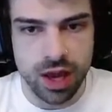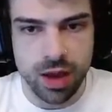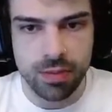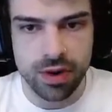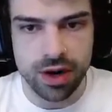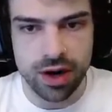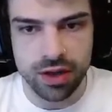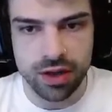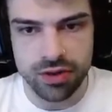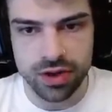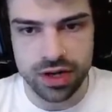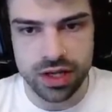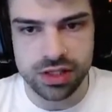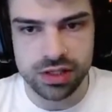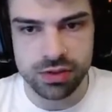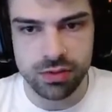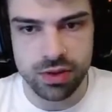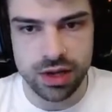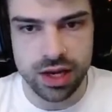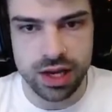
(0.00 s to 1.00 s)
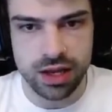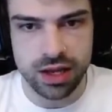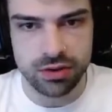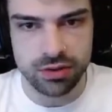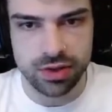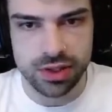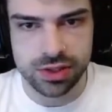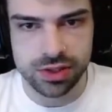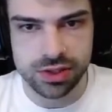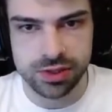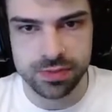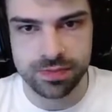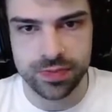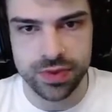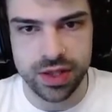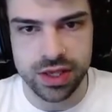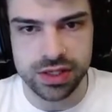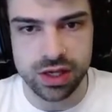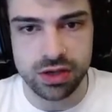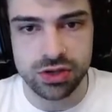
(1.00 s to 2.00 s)
But another easy way to handle this
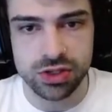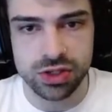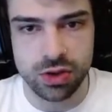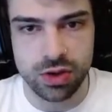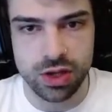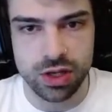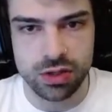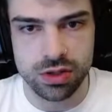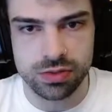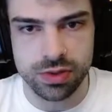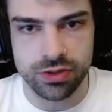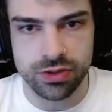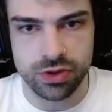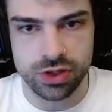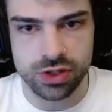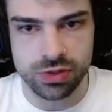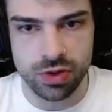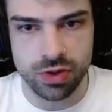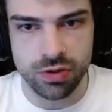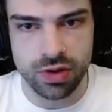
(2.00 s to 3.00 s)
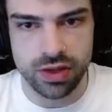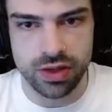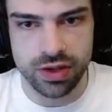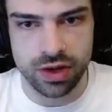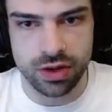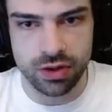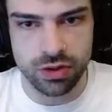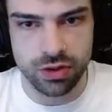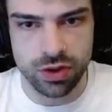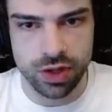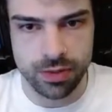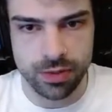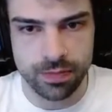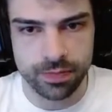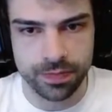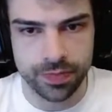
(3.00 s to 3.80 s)
is I'll just go ahead and use my 30 smoke right there on hookah.